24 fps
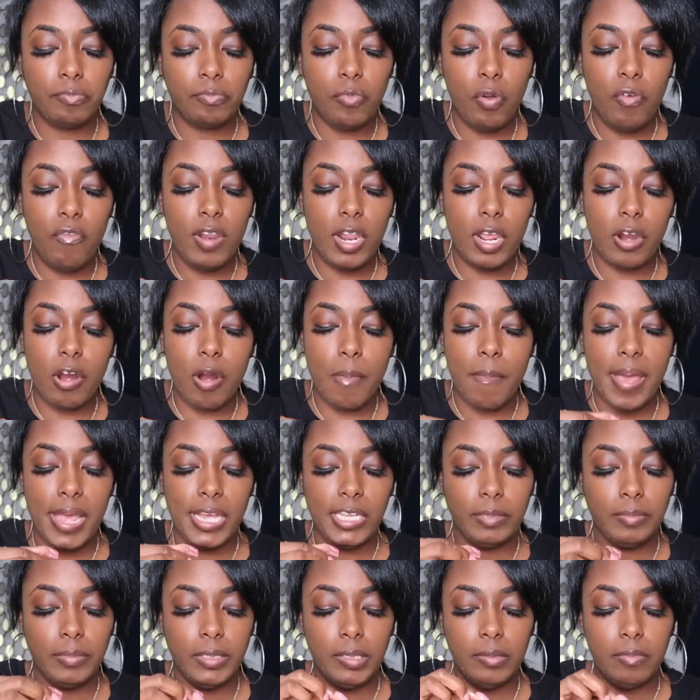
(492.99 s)
moving in her
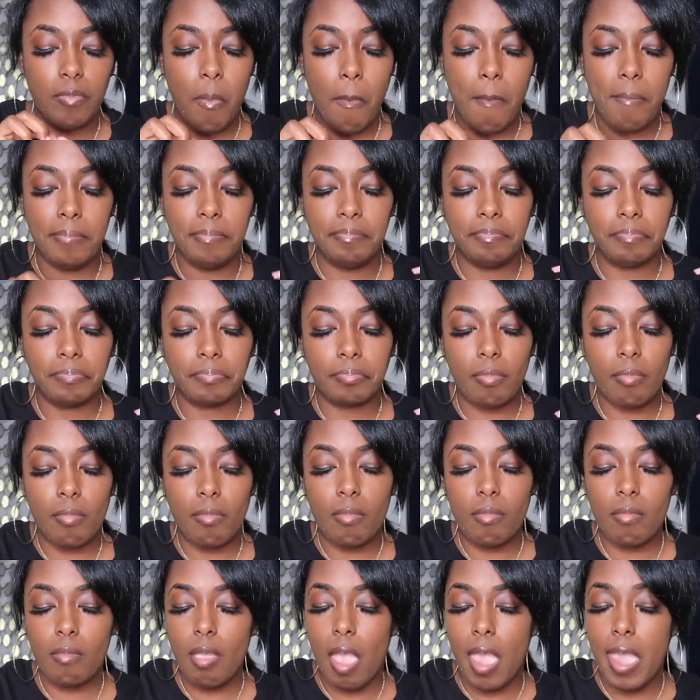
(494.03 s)
basement,
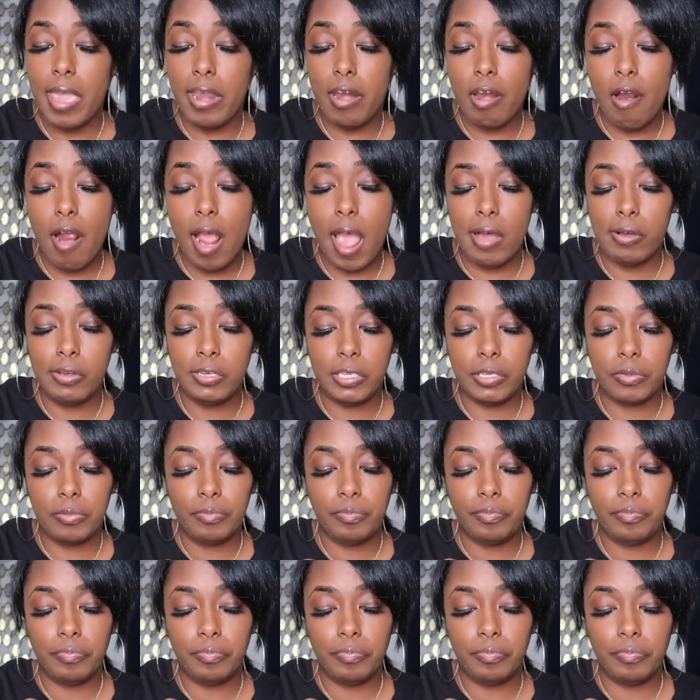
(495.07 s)
in her house.